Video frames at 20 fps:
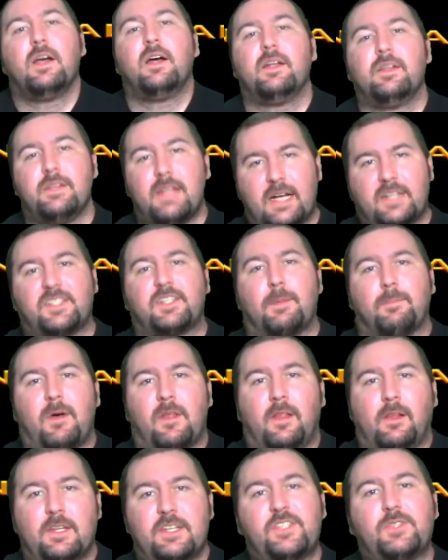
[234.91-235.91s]
Next up on
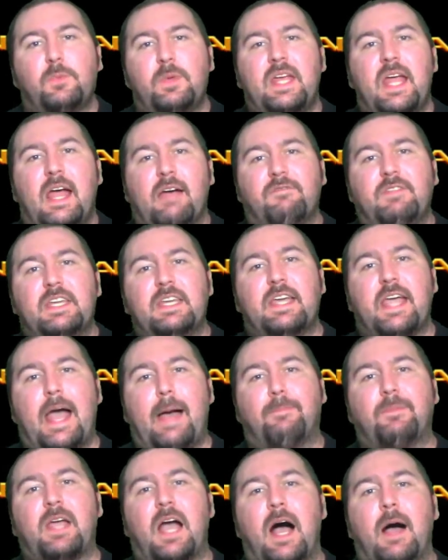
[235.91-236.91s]
the list, we have the
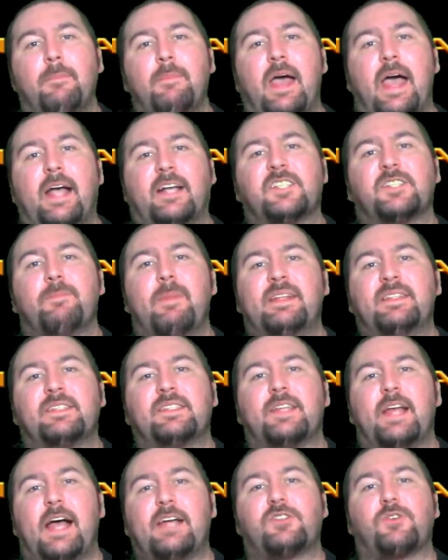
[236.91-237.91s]
Capcom
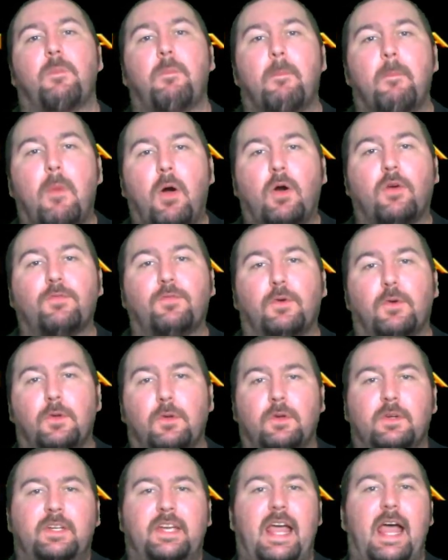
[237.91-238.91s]

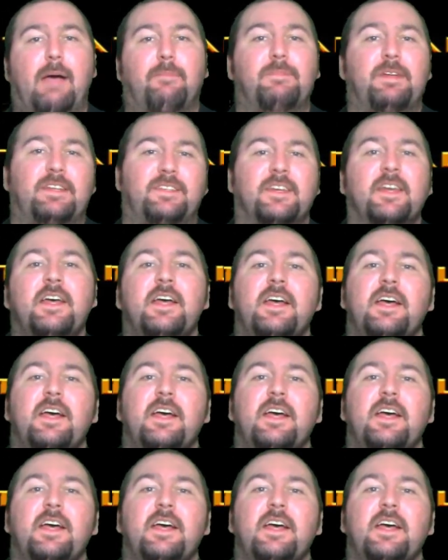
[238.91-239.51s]
X-Men/Marvel cabinet.